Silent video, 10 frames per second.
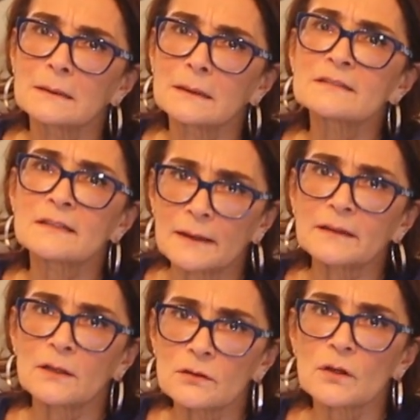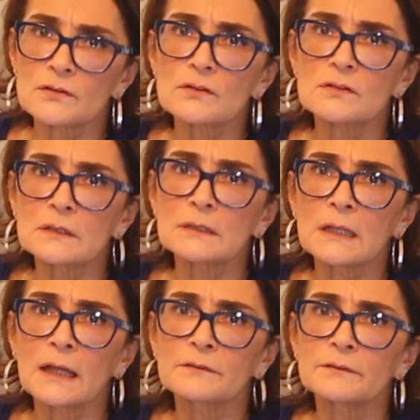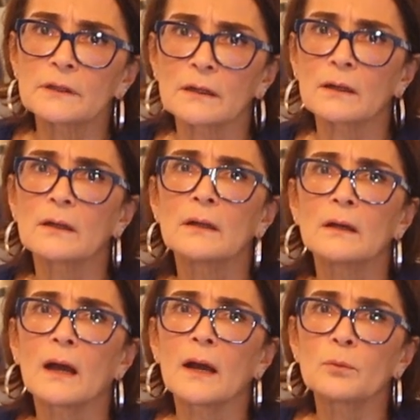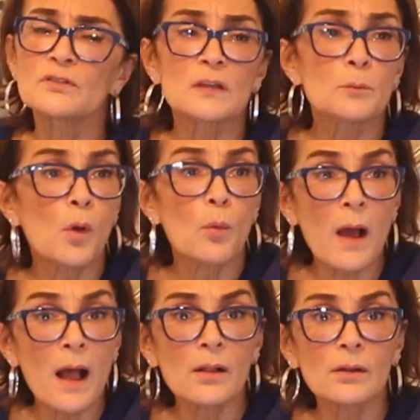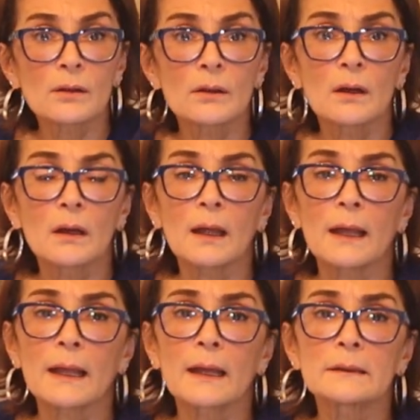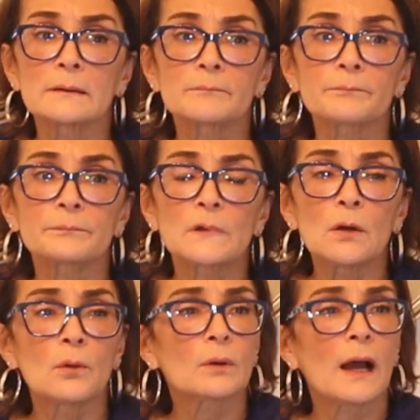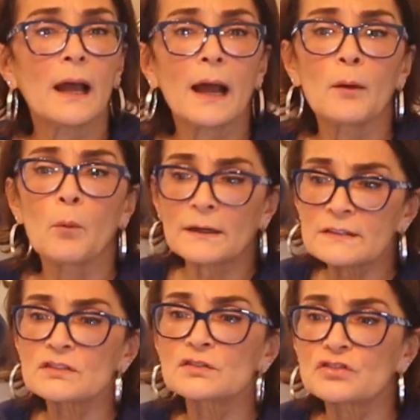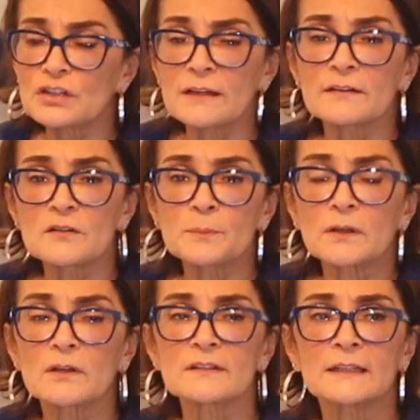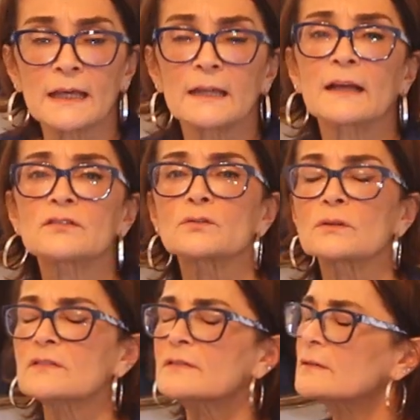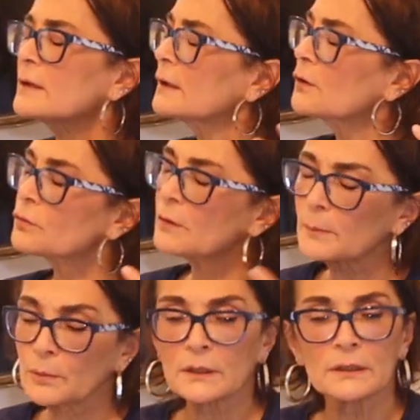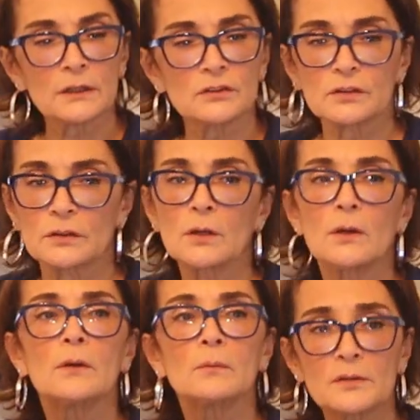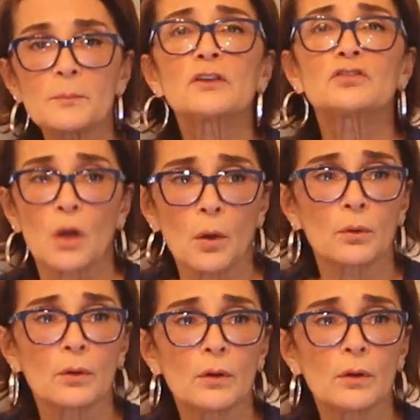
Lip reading: I think he's also still alive. Yeah. I wish them all well. And, I wanted to share this because, again, I saw this incredible connection with my show.